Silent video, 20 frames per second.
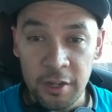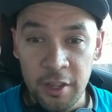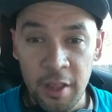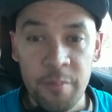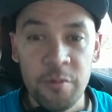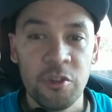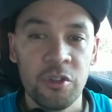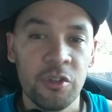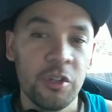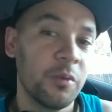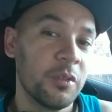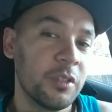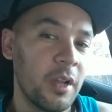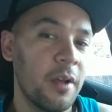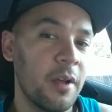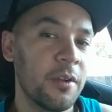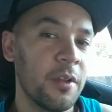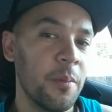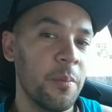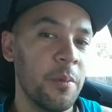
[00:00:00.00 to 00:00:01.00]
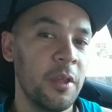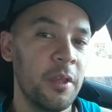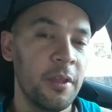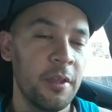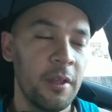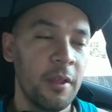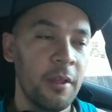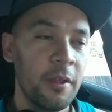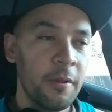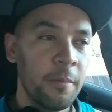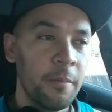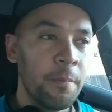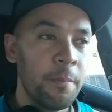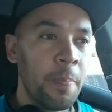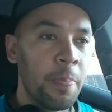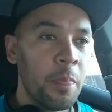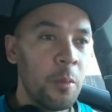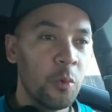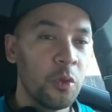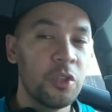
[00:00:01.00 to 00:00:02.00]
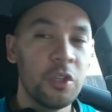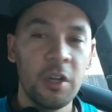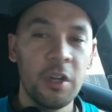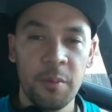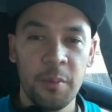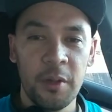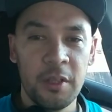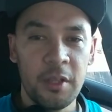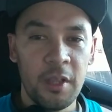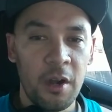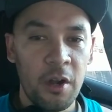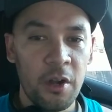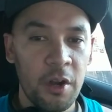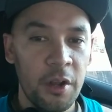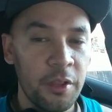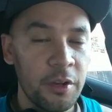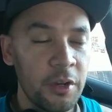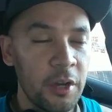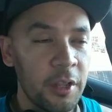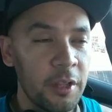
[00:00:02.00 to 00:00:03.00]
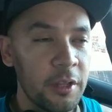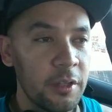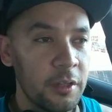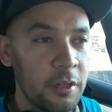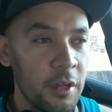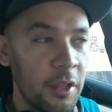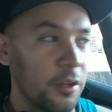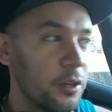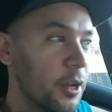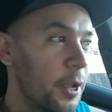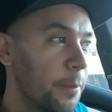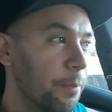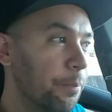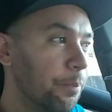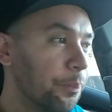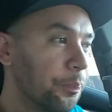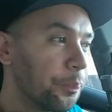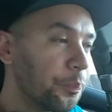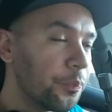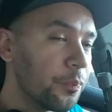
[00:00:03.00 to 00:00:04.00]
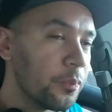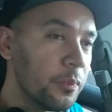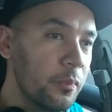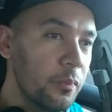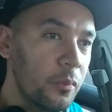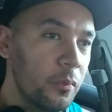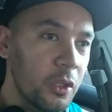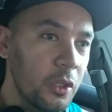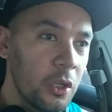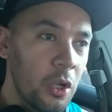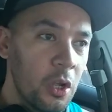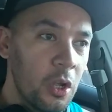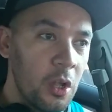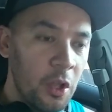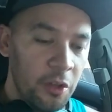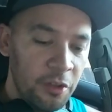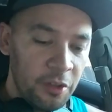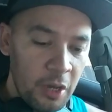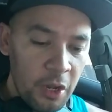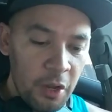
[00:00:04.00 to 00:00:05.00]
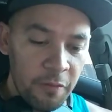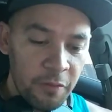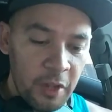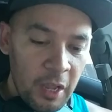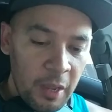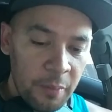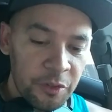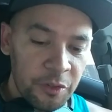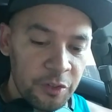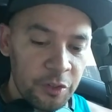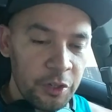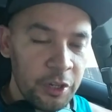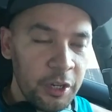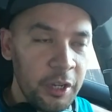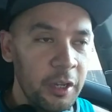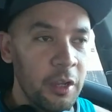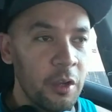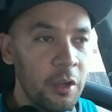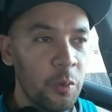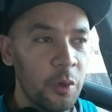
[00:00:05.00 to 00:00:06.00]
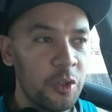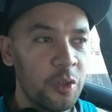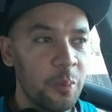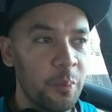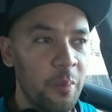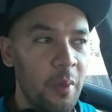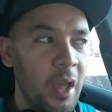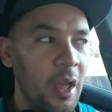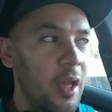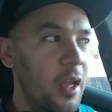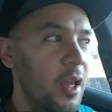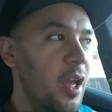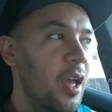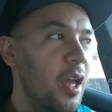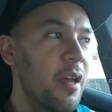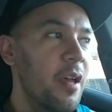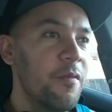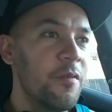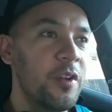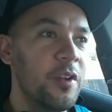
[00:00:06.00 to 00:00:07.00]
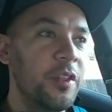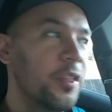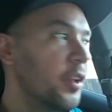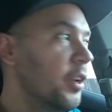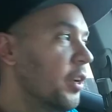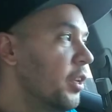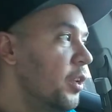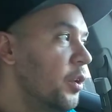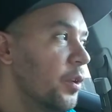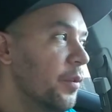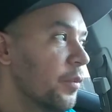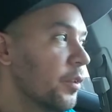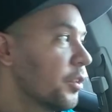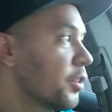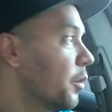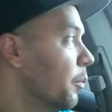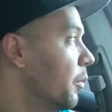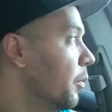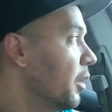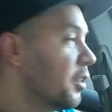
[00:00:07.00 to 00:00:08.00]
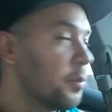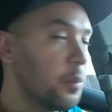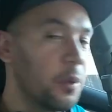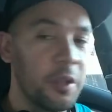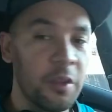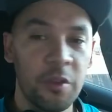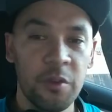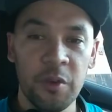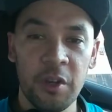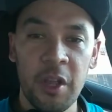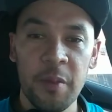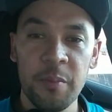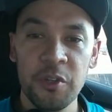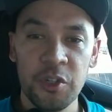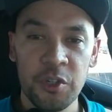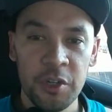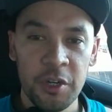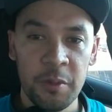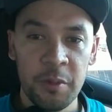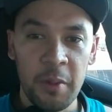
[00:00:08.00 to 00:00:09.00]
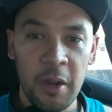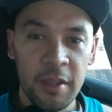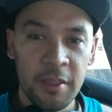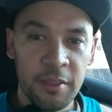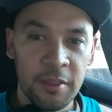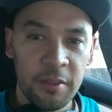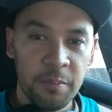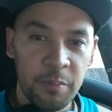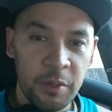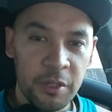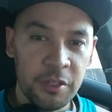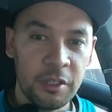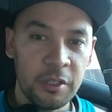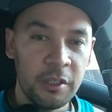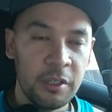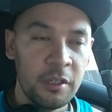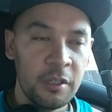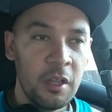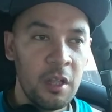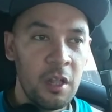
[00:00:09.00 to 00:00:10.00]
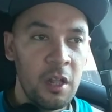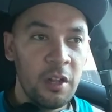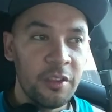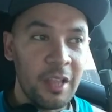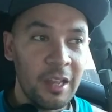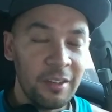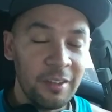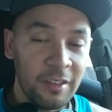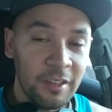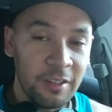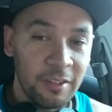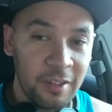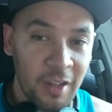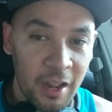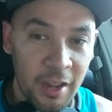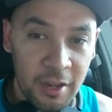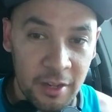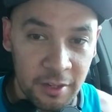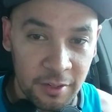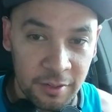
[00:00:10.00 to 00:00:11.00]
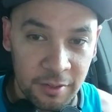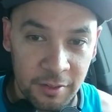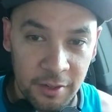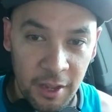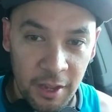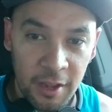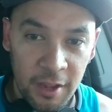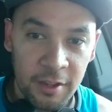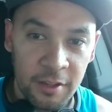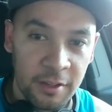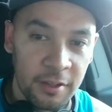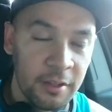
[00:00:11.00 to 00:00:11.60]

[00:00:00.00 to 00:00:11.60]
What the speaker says: chemistry was alchemy. We'll talk about that on another day. Now you have chemistry, which everything in the universe can be explained through chemistry and math, basically. That's the science, okay?